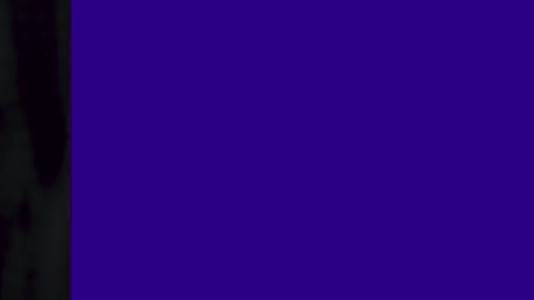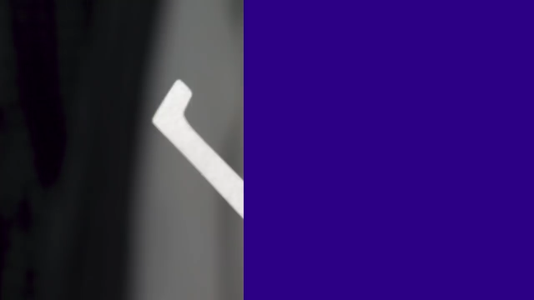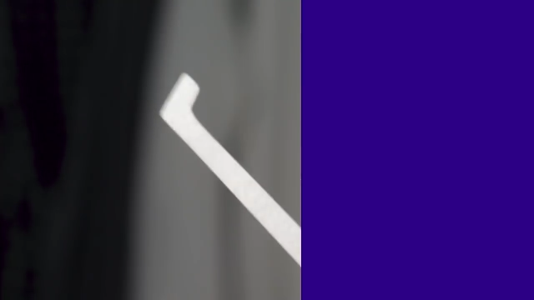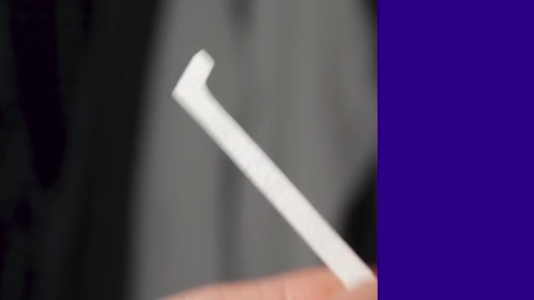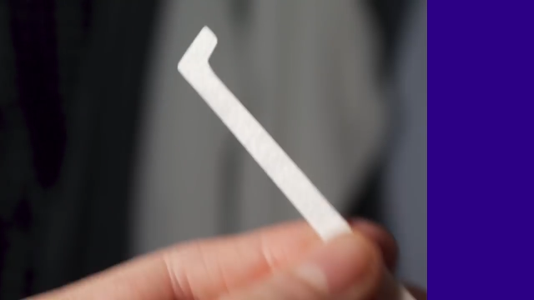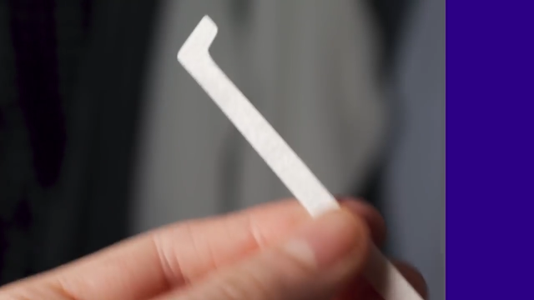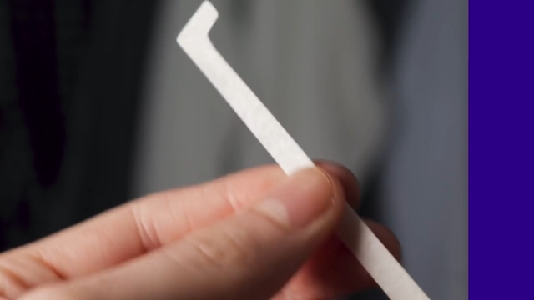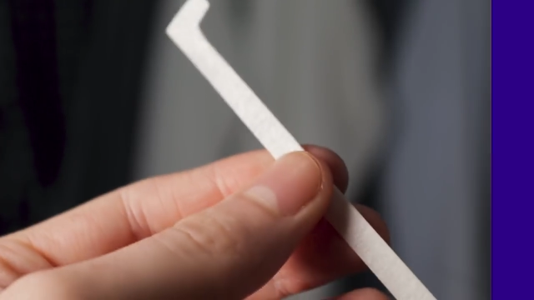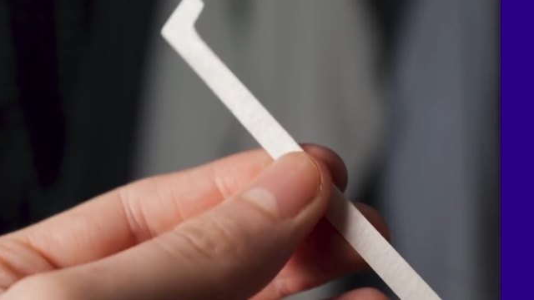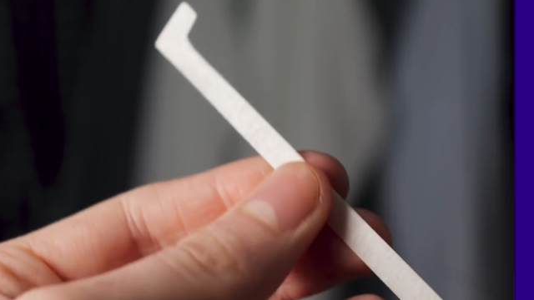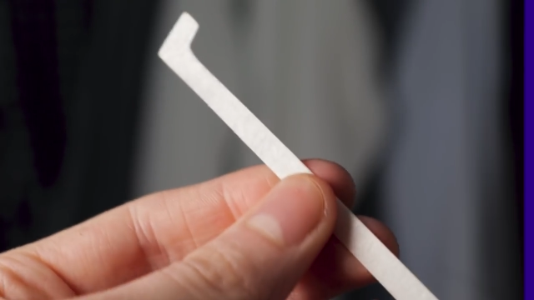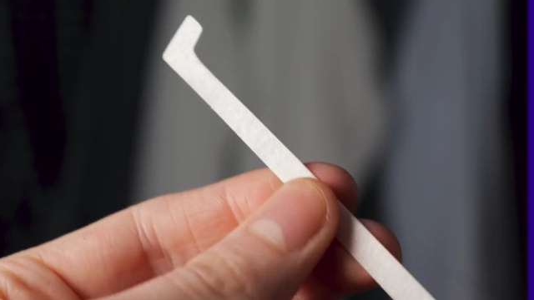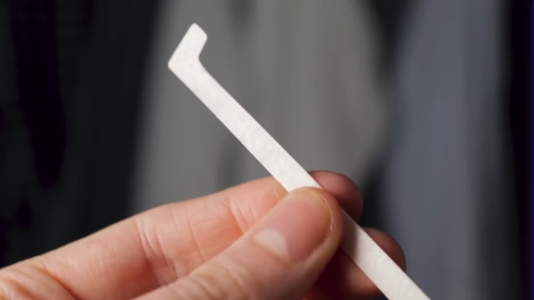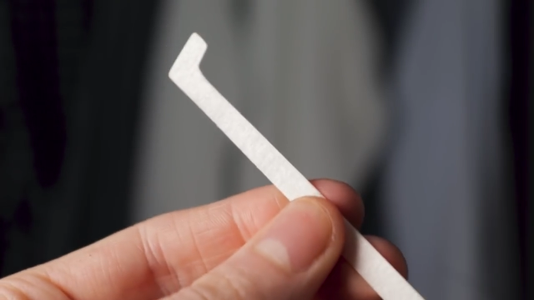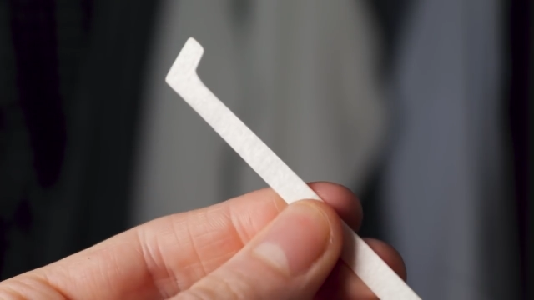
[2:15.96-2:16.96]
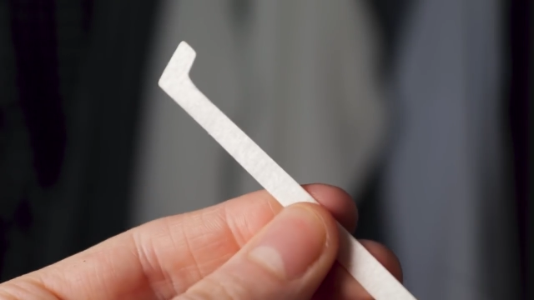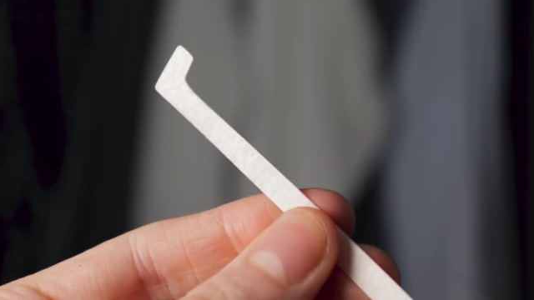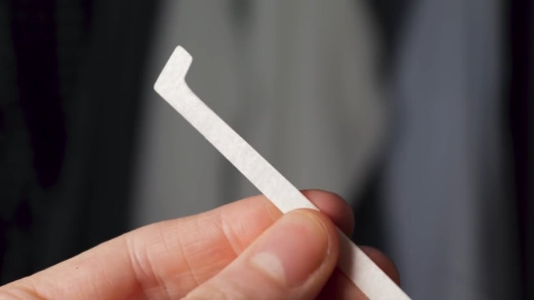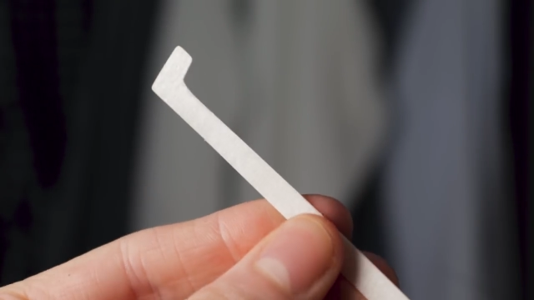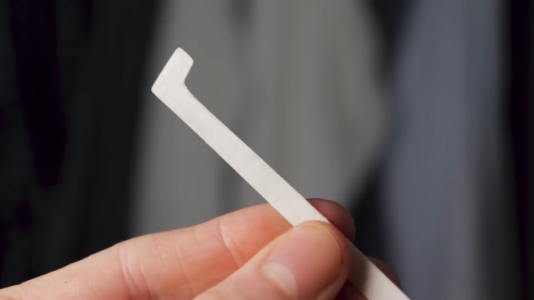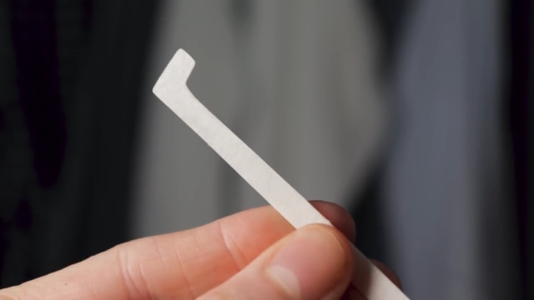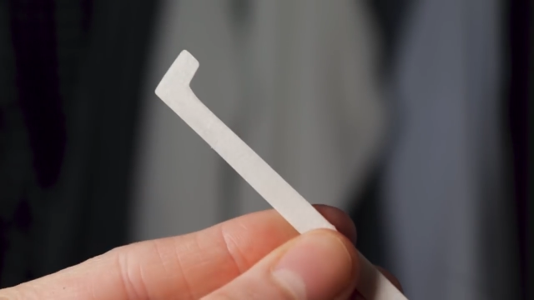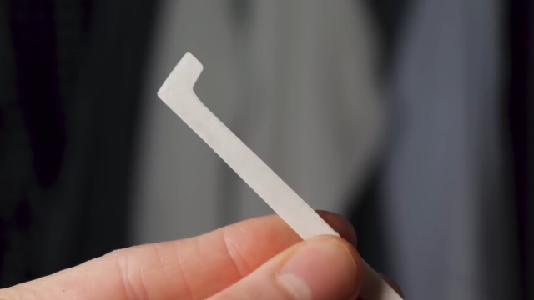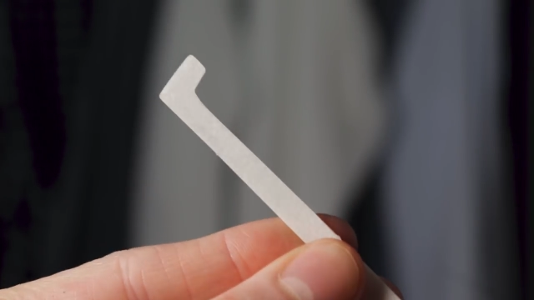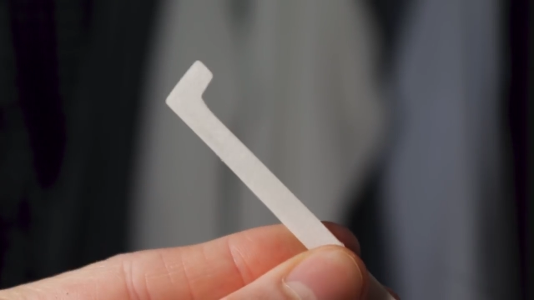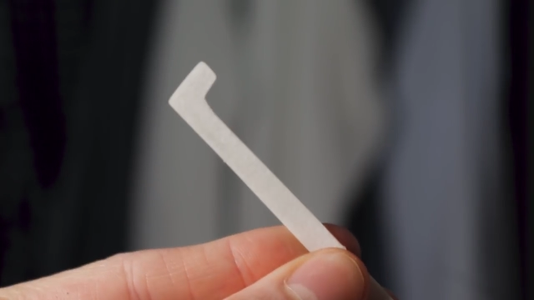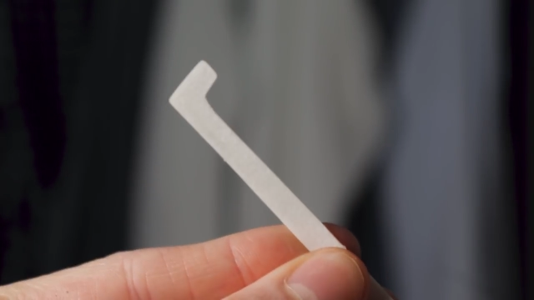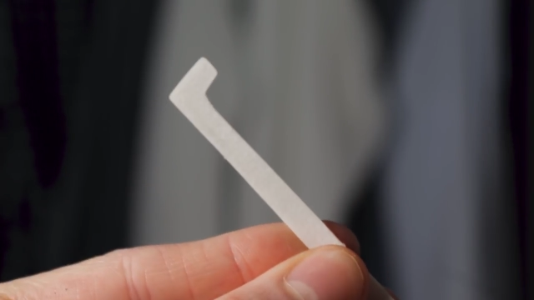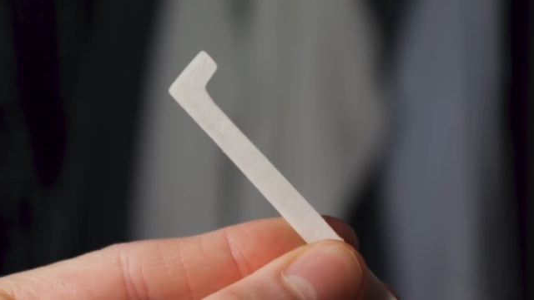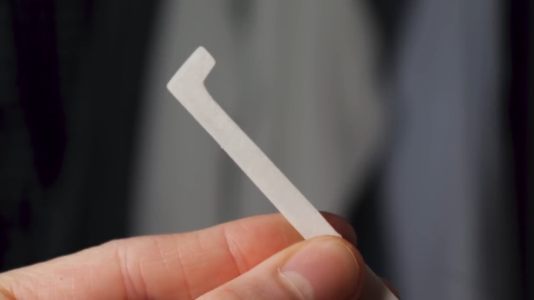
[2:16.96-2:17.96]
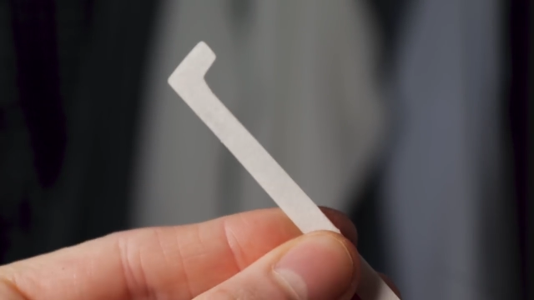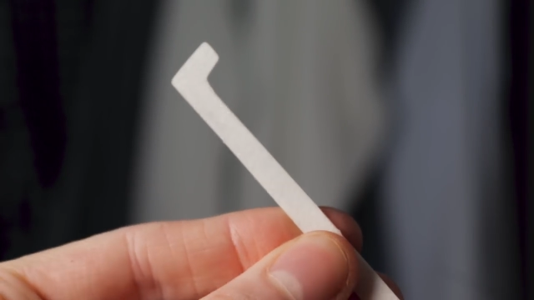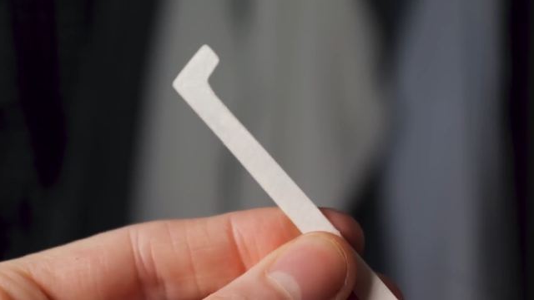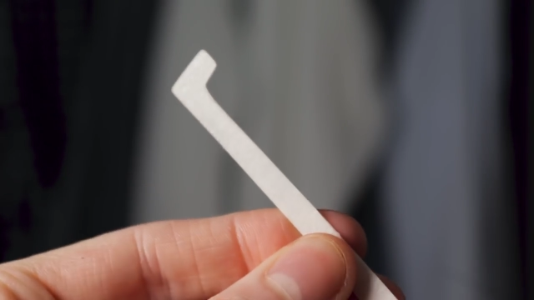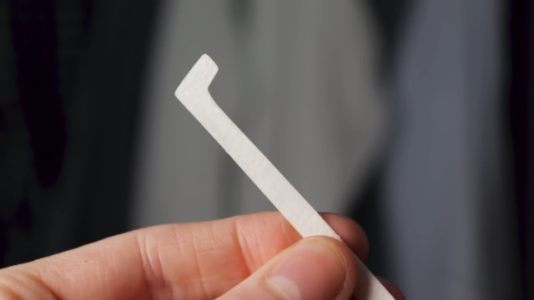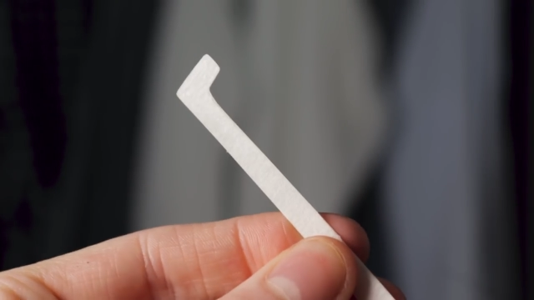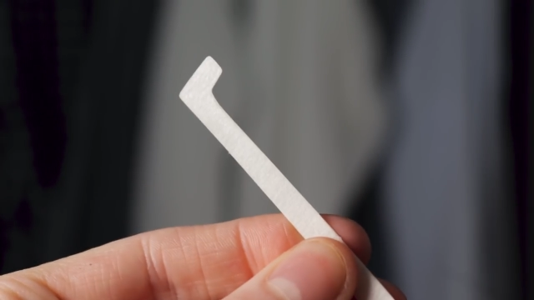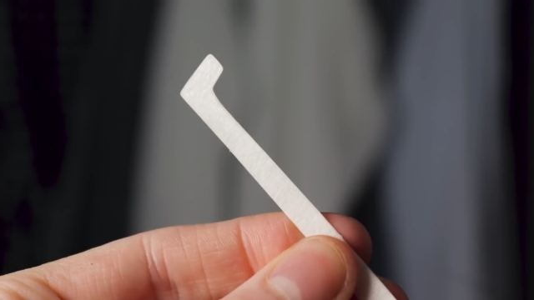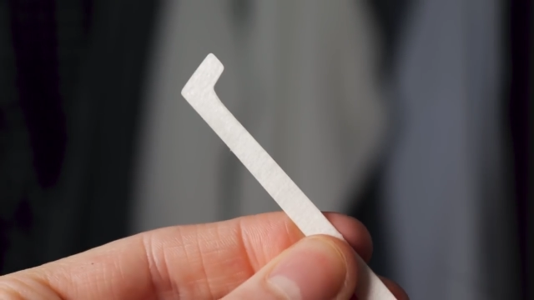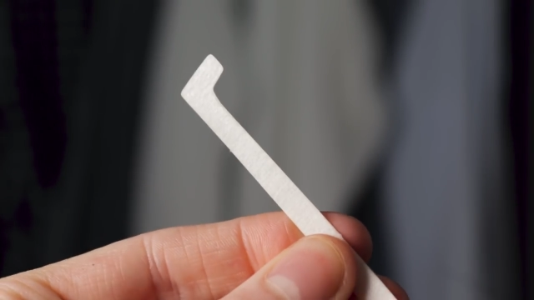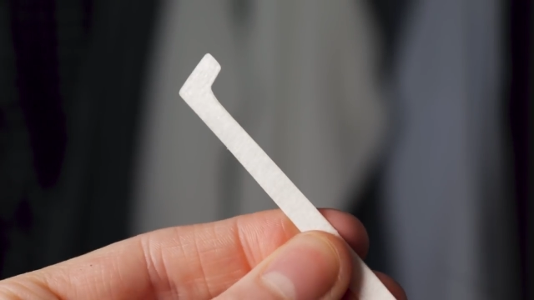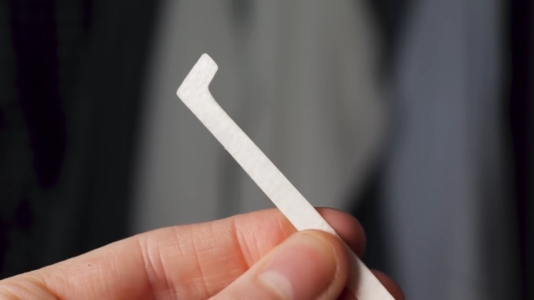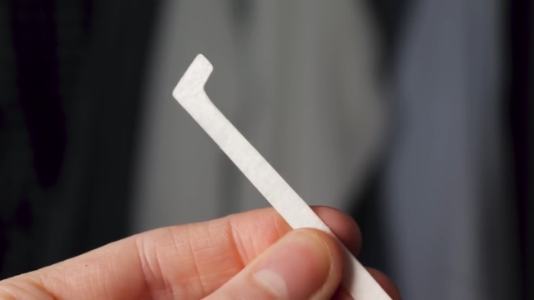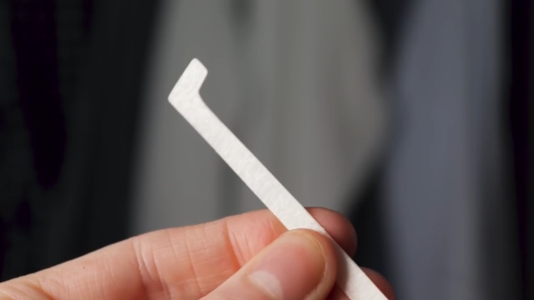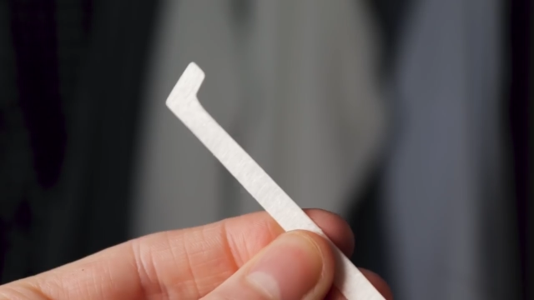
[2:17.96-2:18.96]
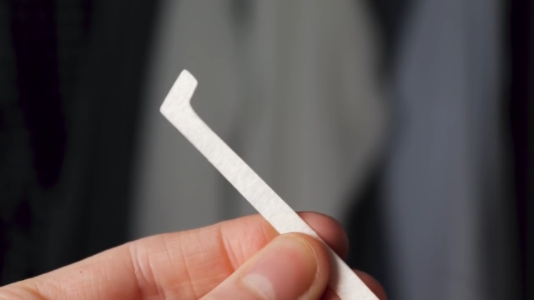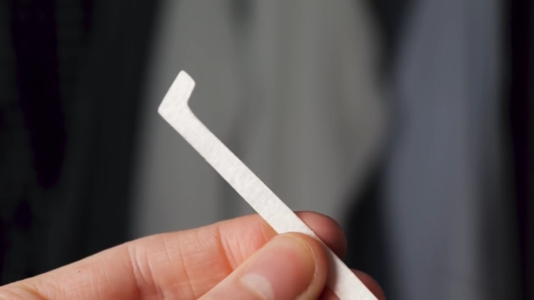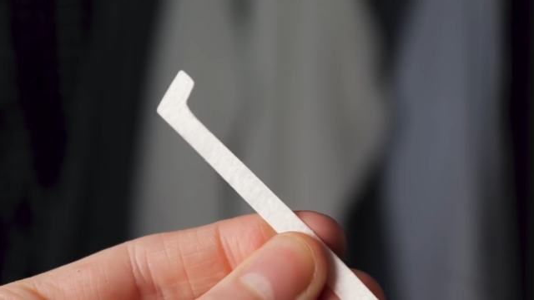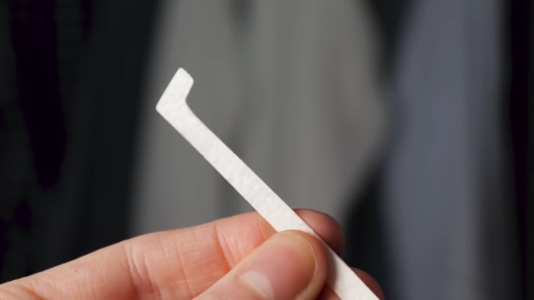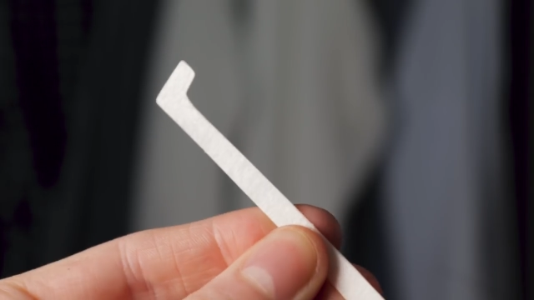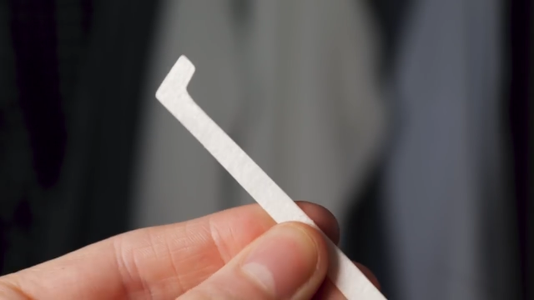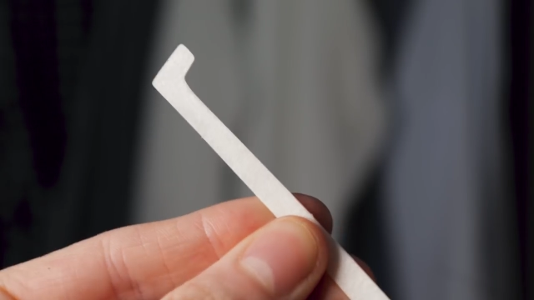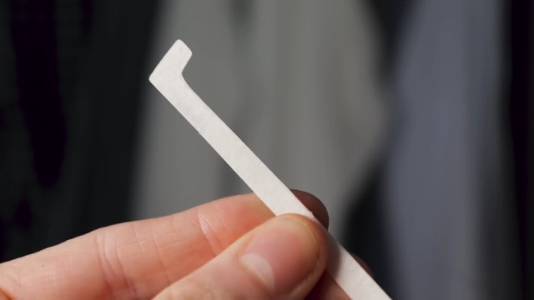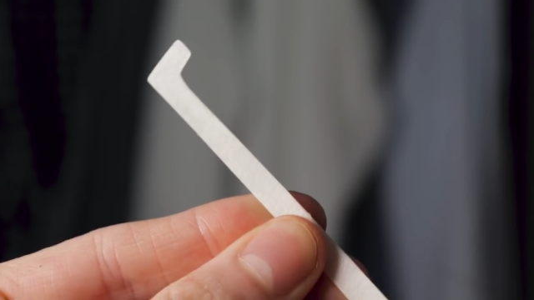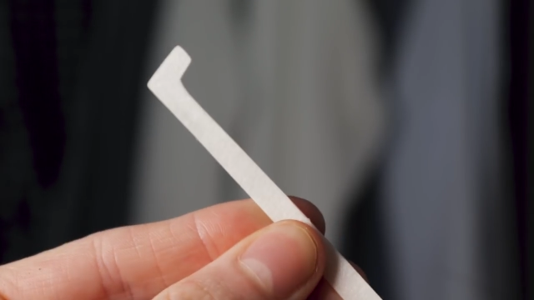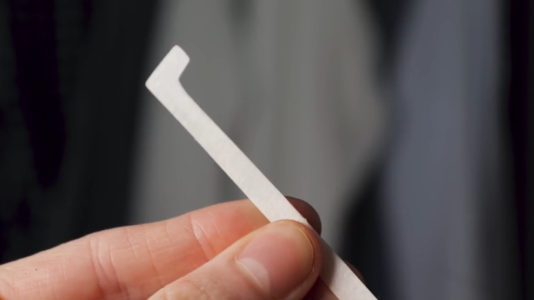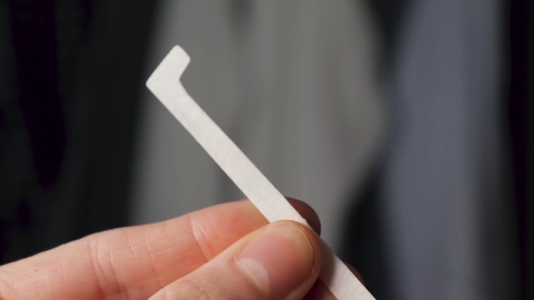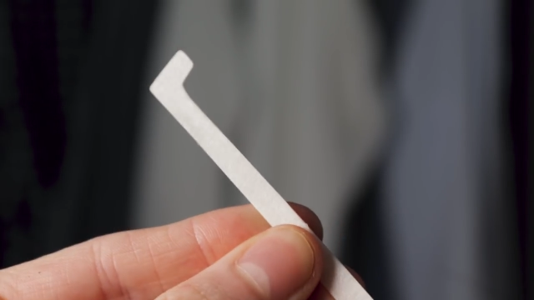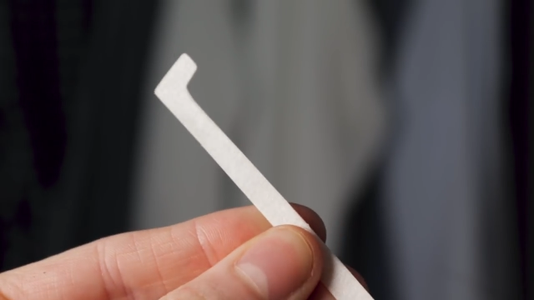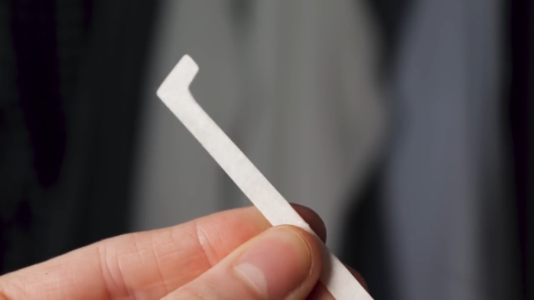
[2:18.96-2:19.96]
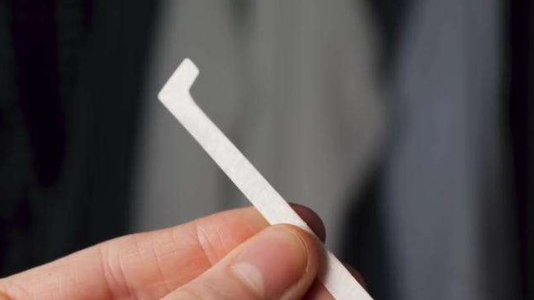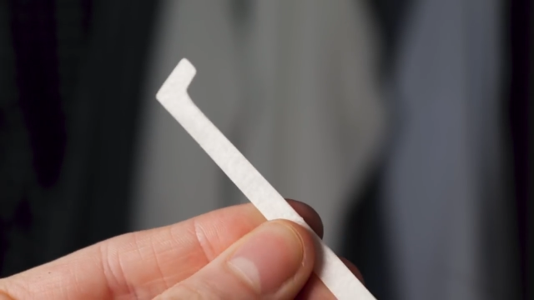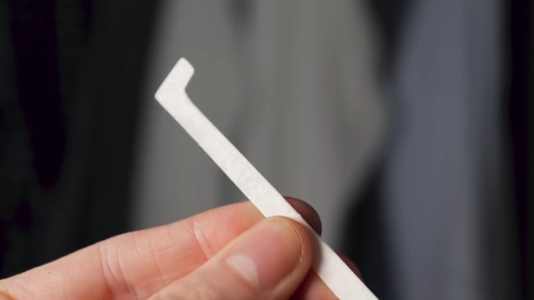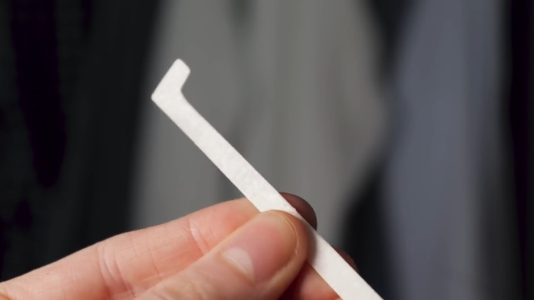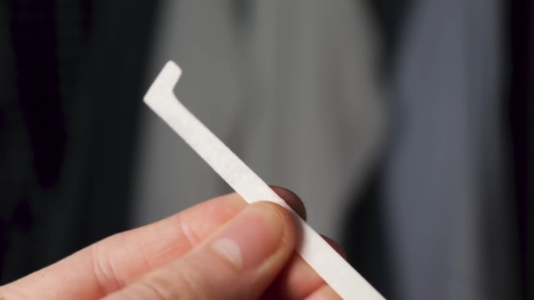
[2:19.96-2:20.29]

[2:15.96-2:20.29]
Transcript: [unreadable: no face in view]